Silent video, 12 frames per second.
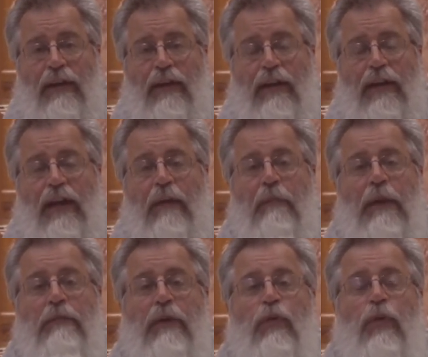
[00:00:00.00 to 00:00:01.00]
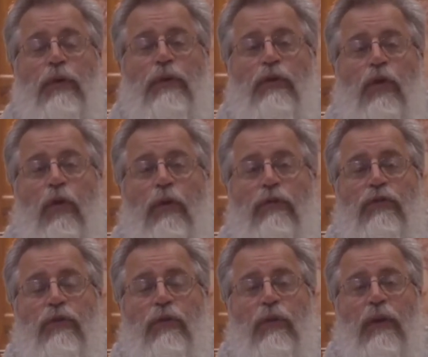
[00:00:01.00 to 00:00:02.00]
And maybe it will encourage
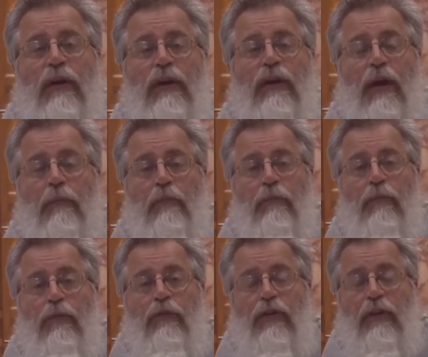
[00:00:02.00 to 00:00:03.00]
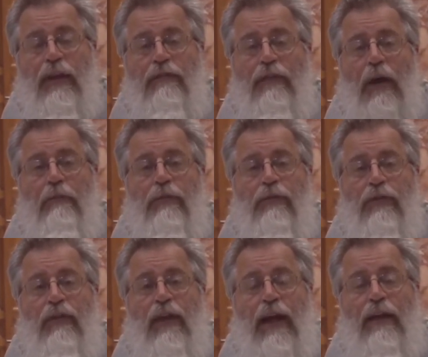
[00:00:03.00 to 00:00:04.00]
you to live up to
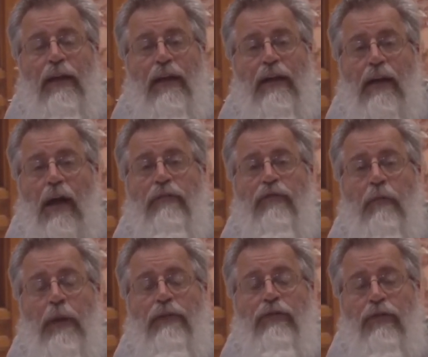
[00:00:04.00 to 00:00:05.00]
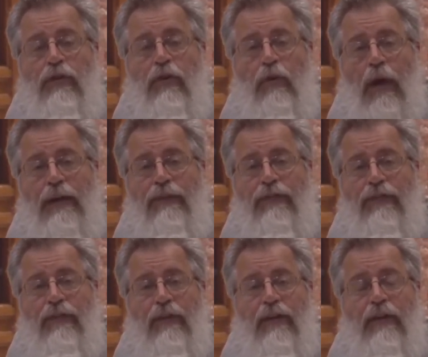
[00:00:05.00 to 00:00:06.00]
that confirmation to Christ
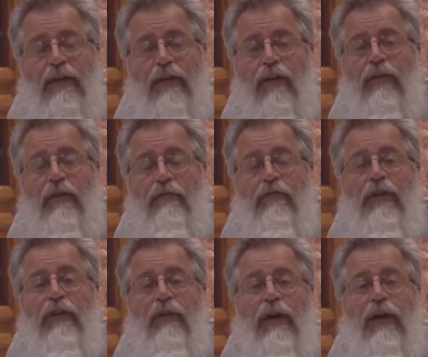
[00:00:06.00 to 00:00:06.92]
or configuration